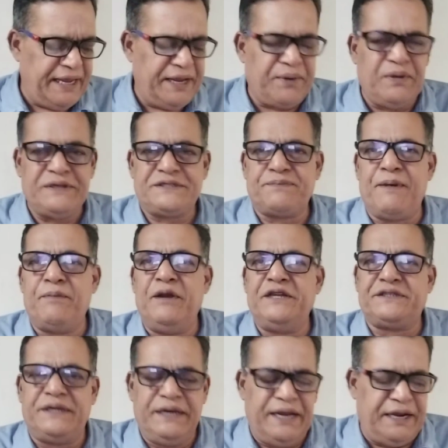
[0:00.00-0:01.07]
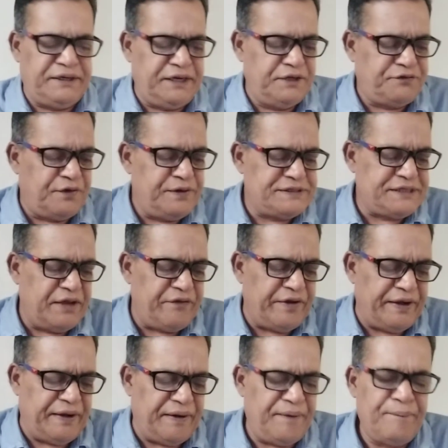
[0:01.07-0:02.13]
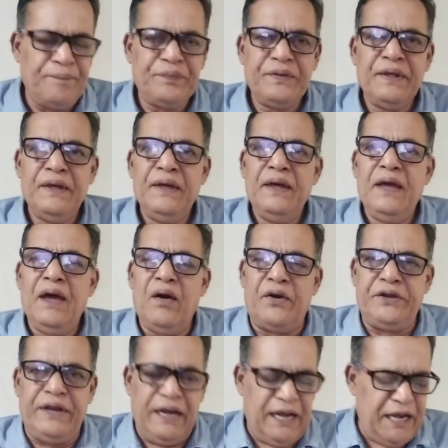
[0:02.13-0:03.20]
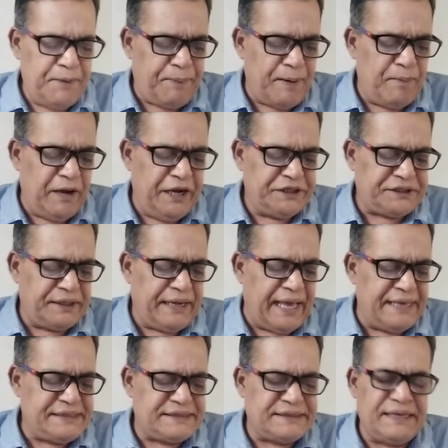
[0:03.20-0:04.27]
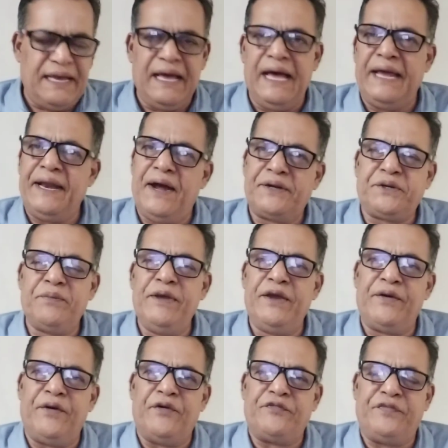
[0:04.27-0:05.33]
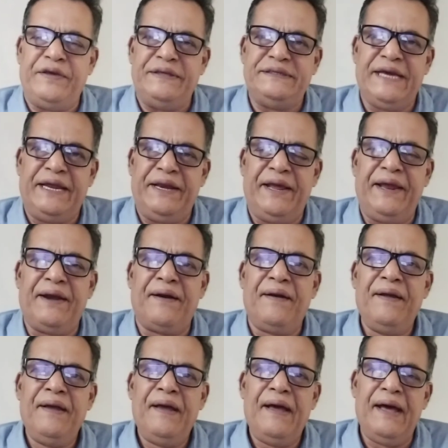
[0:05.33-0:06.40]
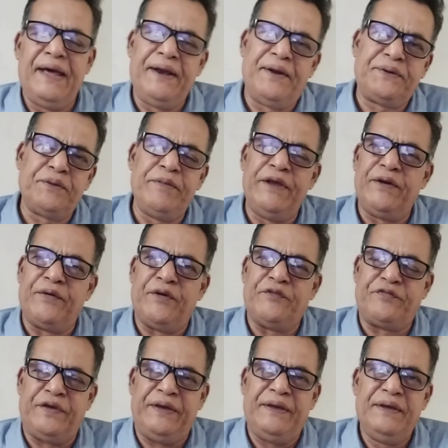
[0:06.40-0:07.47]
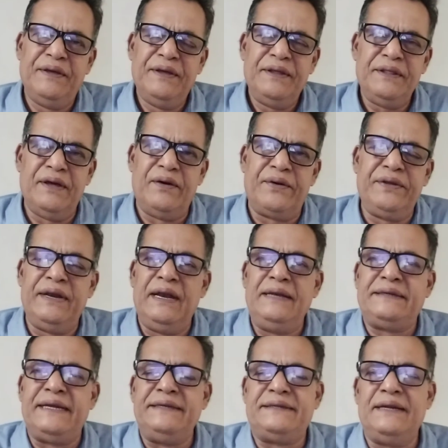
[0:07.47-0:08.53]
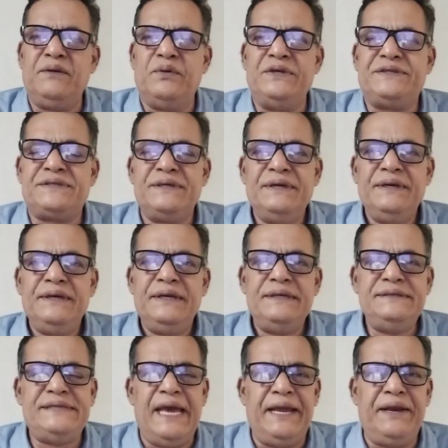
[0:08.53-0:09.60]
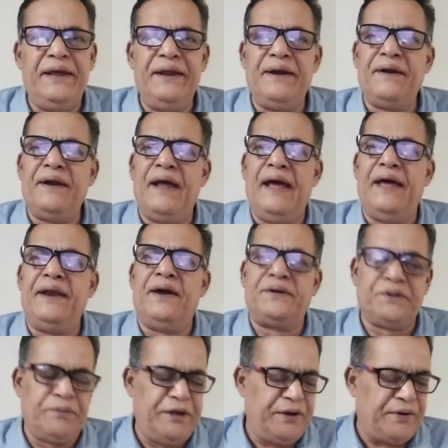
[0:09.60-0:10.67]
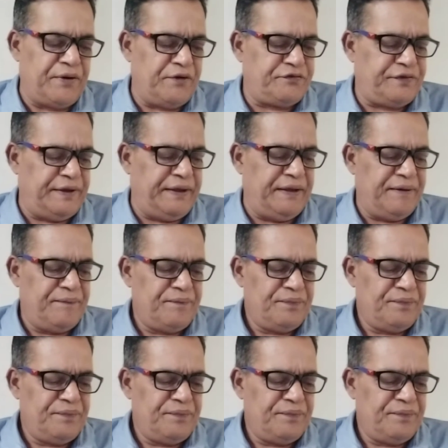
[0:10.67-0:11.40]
Eyre was published in 1847. Originally published as an autobiography. Jane Eyre, an autobiography. The original title was Jane Eyre, an autobiography.